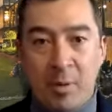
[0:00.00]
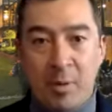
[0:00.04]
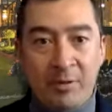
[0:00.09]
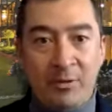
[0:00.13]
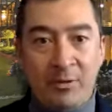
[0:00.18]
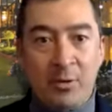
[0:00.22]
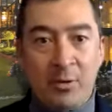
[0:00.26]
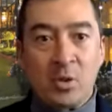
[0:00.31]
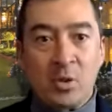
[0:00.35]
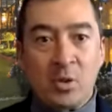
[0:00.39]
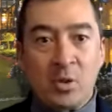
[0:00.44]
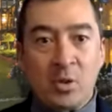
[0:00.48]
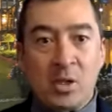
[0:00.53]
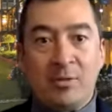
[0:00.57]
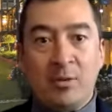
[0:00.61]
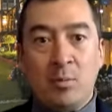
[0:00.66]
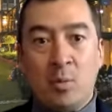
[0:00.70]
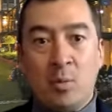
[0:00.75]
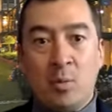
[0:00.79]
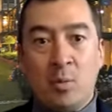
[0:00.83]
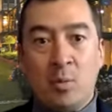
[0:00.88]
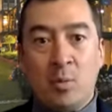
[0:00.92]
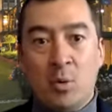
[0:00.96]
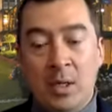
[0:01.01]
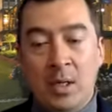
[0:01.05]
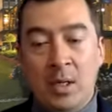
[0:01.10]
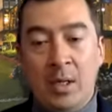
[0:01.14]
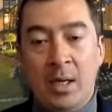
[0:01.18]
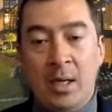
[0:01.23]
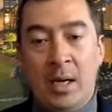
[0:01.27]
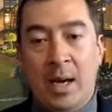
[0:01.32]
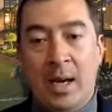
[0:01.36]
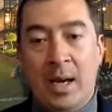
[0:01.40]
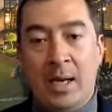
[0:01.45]
everybody feels
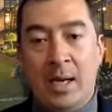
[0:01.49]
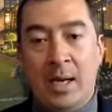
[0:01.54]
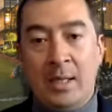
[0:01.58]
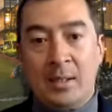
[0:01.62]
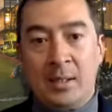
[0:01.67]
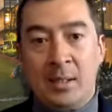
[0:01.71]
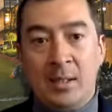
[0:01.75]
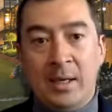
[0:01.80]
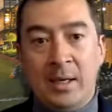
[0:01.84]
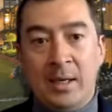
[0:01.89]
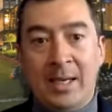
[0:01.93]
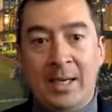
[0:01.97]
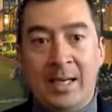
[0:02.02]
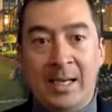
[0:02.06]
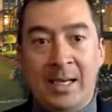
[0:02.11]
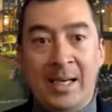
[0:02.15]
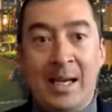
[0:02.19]
comfortable, and it